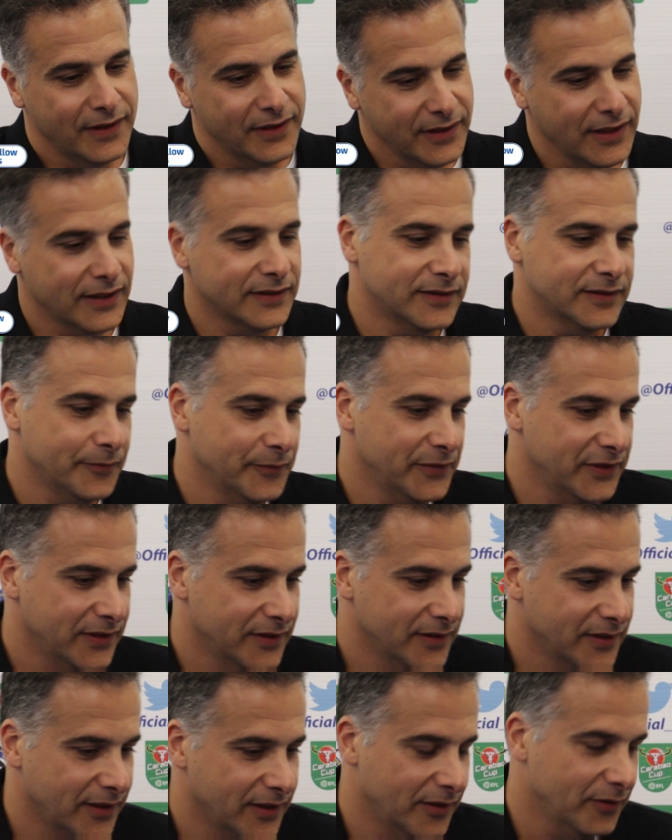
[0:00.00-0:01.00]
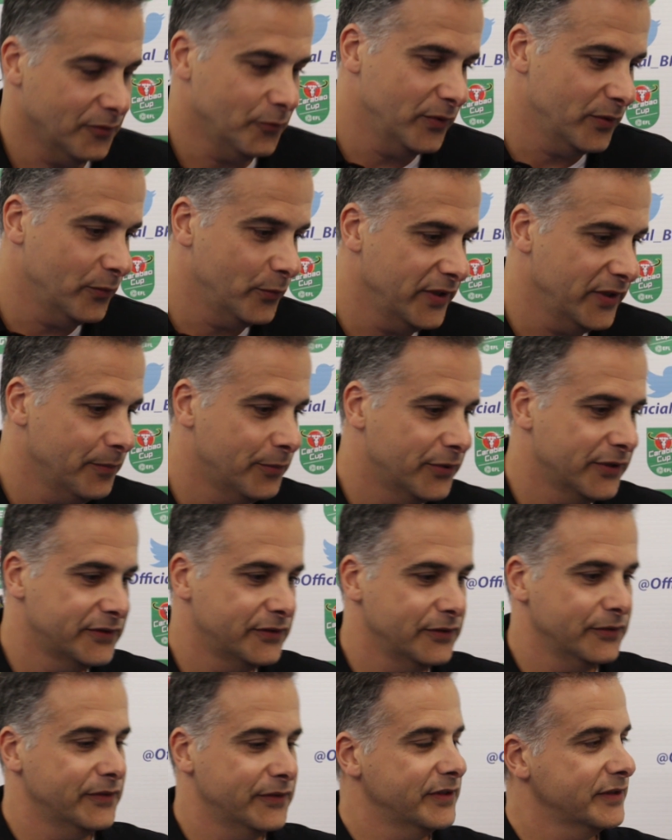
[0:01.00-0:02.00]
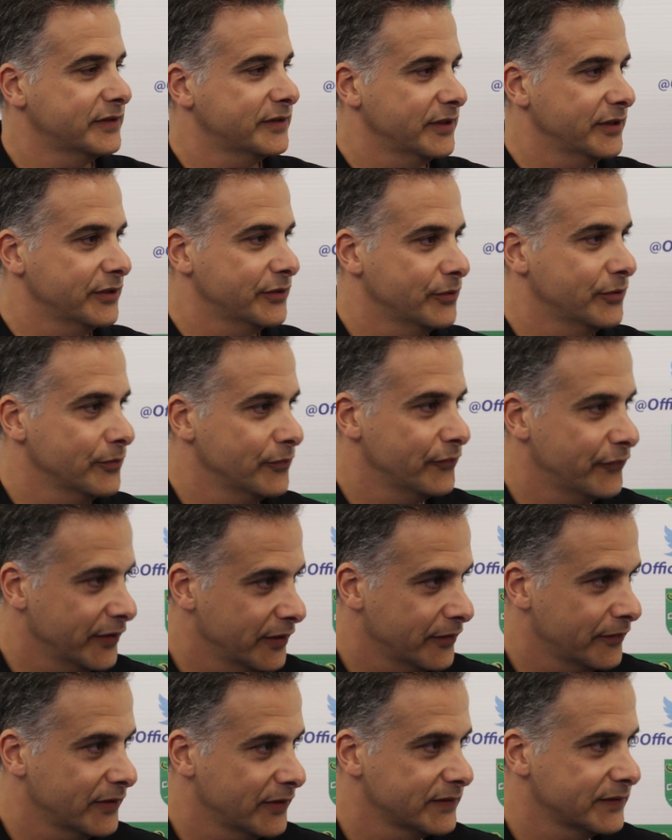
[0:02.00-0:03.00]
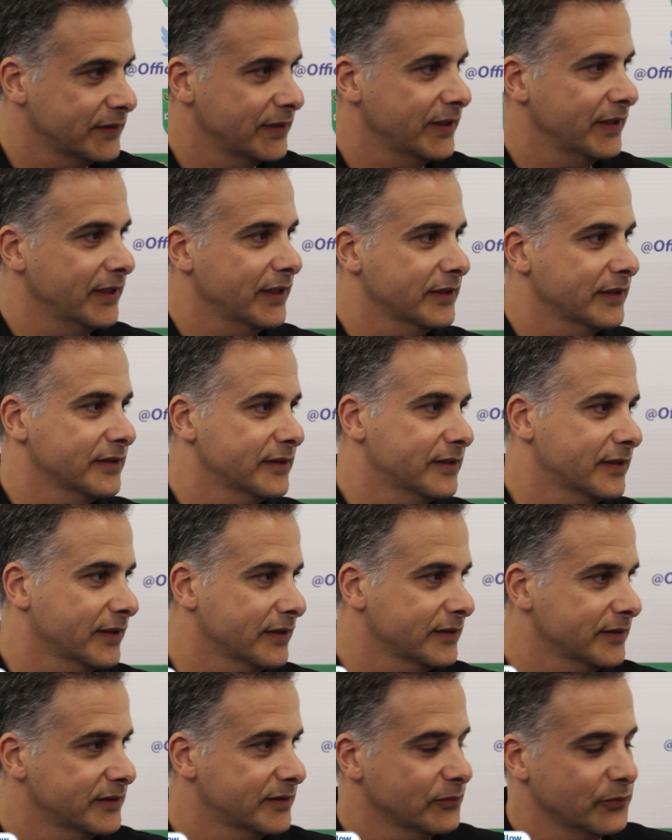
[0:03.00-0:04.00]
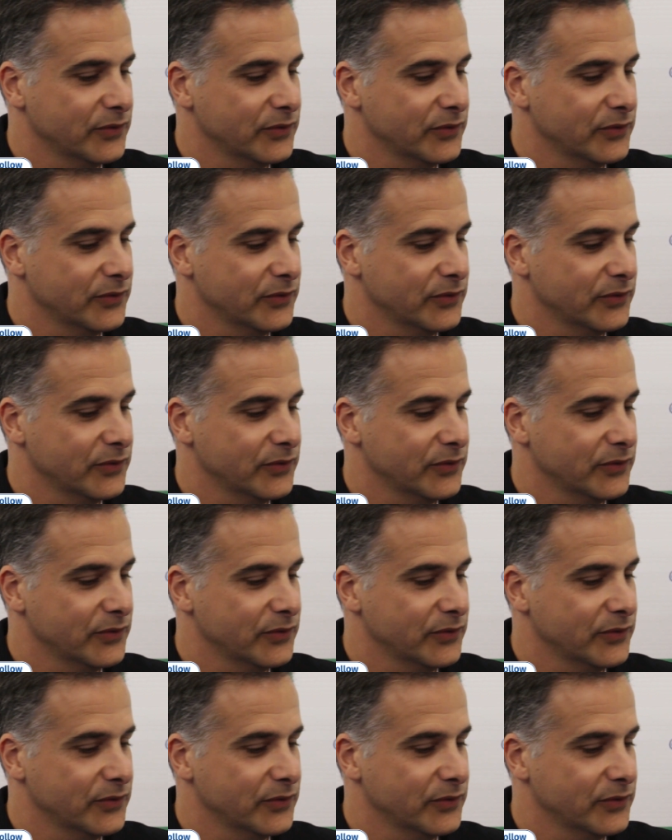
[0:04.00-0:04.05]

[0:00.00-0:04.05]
Yes, I mean, we pursued this issue vigorously, and